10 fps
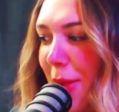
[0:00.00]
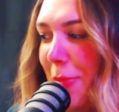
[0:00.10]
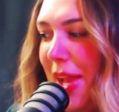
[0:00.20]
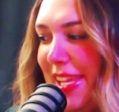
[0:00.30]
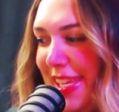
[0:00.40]

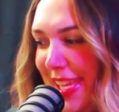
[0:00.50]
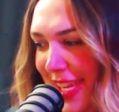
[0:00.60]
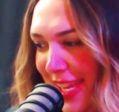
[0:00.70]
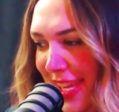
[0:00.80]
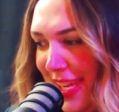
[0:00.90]
Patty
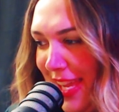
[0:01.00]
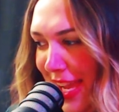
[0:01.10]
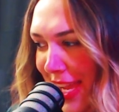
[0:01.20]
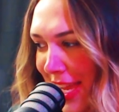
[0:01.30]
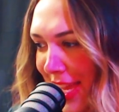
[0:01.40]
King
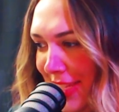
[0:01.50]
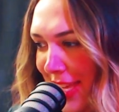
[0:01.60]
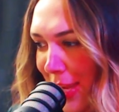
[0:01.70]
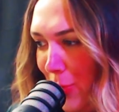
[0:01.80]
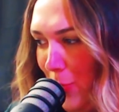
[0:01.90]
and
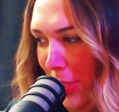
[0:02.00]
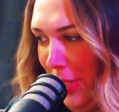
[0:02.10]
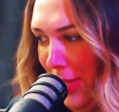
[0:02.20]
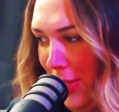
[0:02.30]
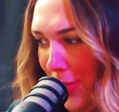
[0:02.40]
Karen
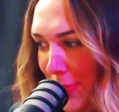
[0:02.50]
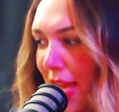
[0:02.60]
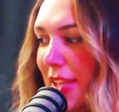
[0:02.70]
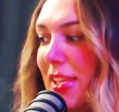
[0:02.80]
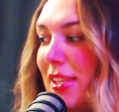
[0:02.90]
Williams
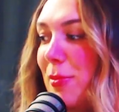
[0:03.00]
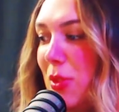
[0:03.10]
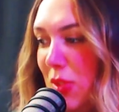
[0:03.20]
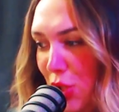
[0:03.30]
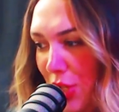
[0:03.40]
said the
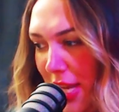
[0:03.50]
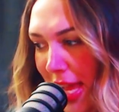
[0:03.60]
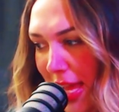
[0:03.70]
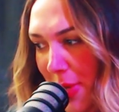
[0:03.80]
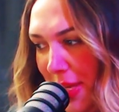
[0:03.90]
musician
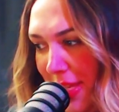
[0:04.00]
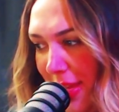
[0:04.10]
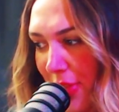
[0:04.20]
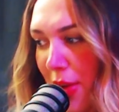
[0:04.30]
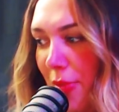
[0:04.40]
had been
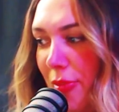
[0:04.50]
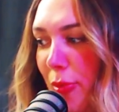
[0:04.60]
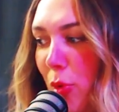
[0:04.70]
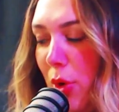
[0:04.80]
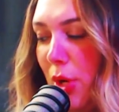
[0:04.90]
given
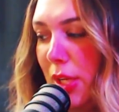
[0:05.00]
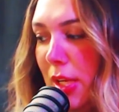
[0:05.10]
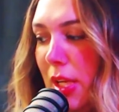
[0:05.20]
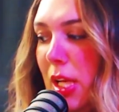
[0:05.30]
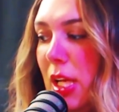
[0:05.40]

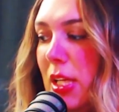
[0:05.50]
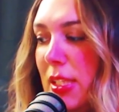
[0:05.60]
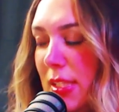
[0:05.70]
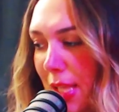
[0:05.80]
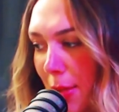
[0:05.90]
foreign
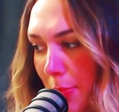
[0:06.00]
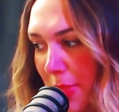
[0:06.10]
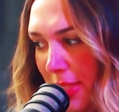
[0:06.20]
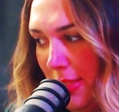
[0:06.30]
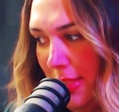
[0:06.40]

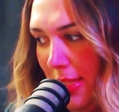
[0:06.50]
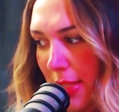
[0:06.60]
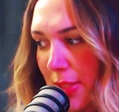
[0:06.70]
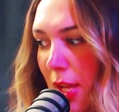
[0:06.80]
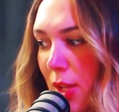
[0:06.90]

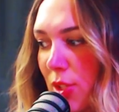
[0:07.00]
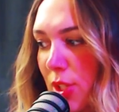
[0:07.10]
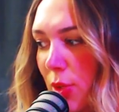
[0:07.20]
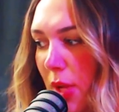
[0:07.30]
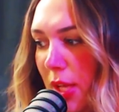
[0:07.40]
substances
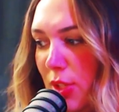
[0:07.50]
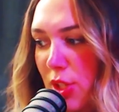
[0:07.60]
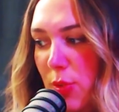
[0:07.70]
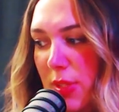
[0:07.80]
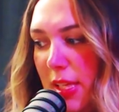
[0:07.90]
to
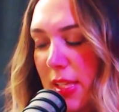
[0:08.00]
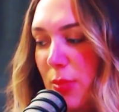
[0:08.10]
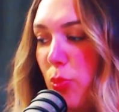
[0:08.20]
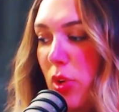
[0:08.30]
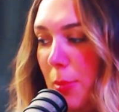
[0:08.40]
induce his
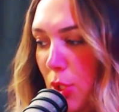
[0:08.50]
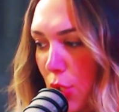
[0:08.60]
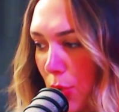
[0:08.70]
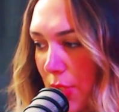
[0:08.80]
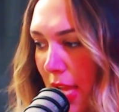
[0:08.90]

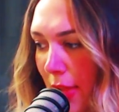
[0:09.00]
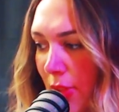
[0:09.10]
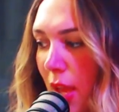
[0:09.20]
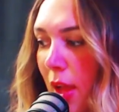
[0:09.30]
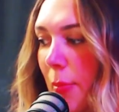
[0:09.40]
premature death
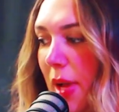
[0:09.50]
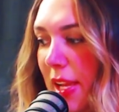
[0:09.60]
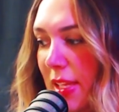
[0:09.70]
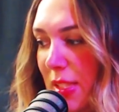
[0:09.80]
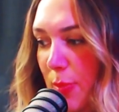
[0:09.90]
by
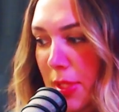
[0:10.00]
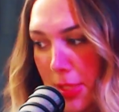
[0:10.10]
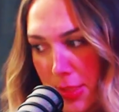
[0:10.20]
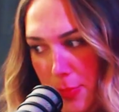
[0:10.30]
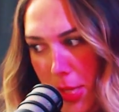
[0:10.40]
his
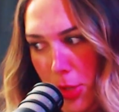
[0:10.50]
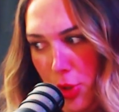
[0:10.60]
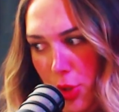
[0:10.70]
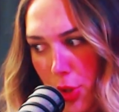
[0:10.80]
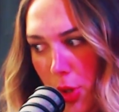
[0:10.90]
business
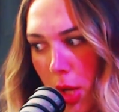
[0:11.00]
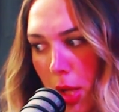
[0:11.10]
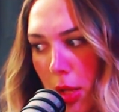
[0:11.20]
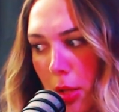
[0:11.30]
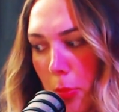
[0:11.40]
manager.
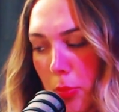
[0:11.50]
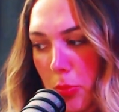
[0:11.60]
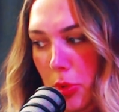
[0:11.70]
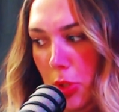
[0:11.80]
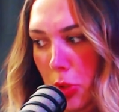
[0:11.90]

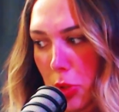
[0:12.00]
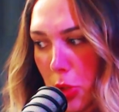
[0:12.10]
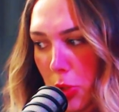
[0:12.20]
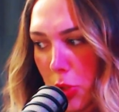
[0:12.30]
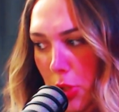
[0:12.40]
Dun,
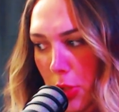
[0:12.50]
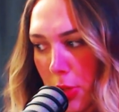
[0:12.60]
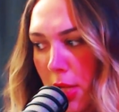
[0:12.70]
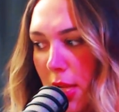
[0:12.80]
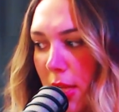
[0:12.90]
dun, dun.
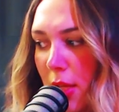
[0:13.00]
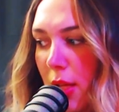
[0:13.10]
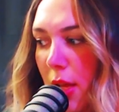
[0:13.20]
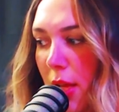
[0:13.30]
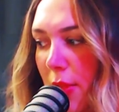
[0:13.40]

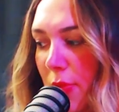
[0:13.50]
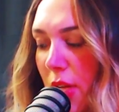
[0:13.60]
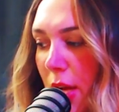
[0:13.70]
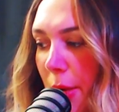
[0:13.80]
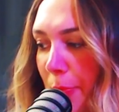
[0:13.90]
And,
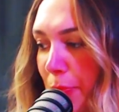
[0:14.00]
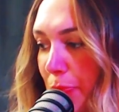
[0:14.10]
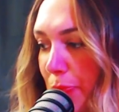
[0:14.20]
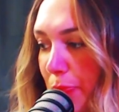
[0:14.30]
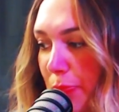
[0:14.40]
um... Phil,
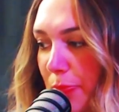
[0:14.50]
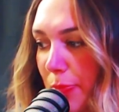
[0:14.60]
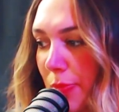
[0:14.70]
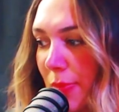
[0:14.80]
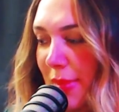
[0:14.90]
Phil
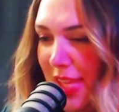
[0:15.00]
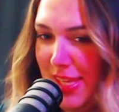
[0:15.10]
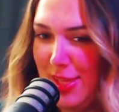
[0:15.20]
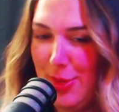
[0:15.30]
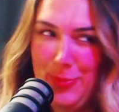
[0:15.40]

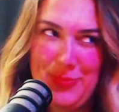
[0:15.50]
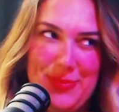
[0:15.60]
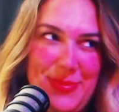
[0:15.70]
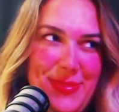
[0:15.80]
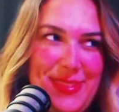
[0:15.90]

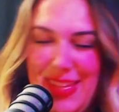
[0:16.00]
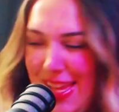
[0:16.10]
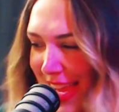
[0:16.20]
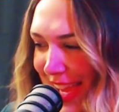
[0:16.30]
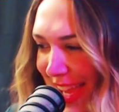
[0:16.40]

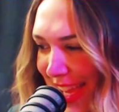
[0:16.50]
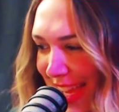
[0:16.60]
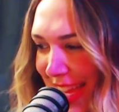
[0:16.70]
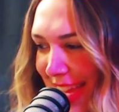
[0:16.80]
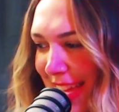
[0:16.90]
thank Spector.
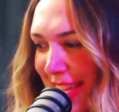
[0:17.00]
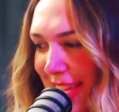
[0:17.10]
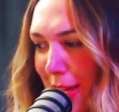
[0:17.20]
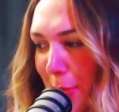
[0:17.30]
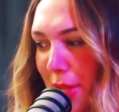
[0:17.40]
You.
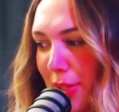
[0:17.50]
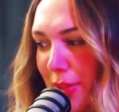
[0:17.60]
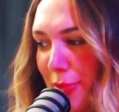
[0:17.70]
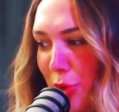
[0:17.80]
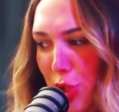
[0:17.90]
um,
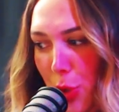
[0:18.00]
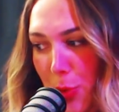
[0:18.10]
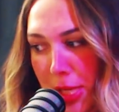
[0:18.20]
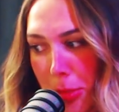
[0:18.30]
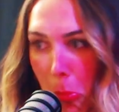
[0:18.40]
Laverne
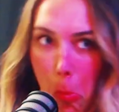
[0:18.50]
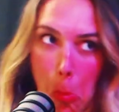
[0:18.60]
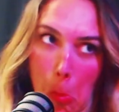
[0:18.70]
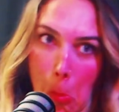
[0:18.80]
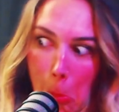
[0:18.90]
Tony? Uh,